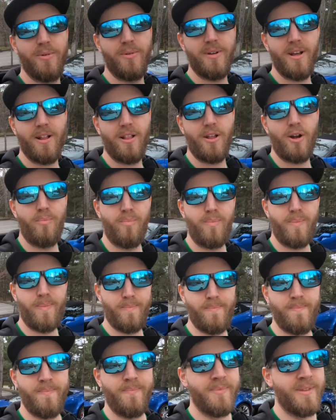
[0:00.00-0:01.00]
We did a little
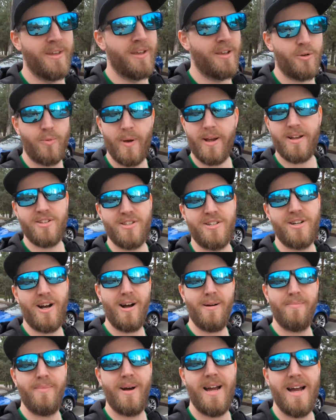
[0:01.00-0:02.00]
quick
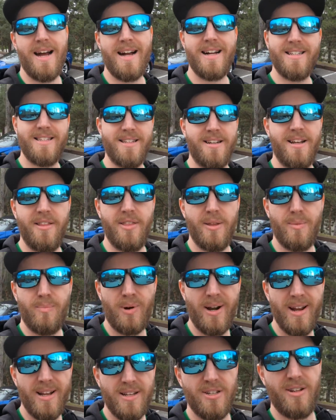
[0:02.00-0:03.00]
stop by accident. The
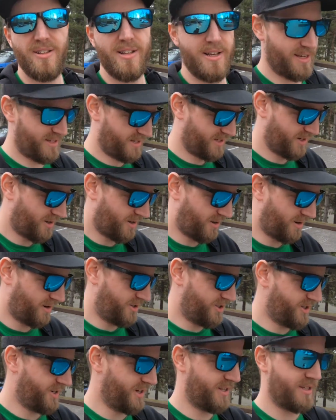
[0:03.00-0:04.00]
brakes on this
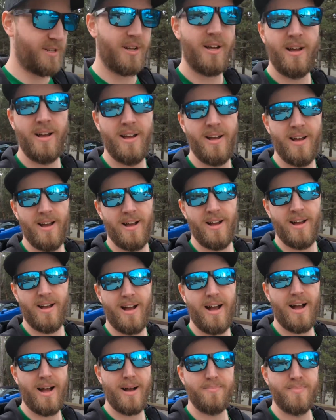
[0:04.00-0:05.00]
are just
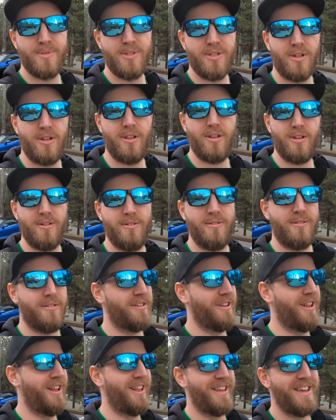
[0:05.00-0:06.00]

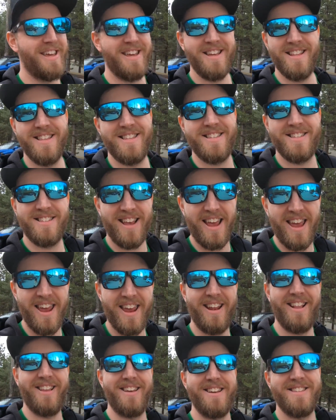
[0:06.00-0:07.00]
absolutely
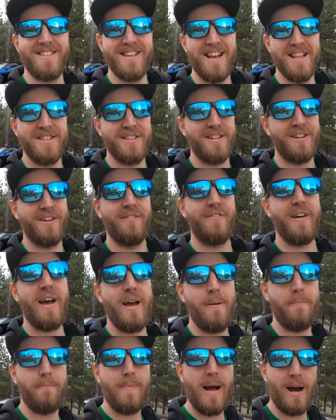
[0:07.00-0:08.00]
insanely sensitive
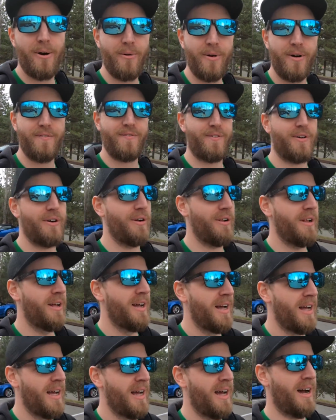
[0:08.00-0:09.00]
and powerful.
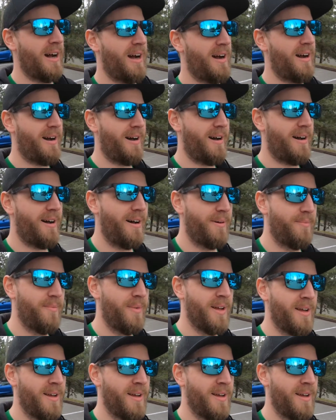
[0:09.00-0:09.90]
I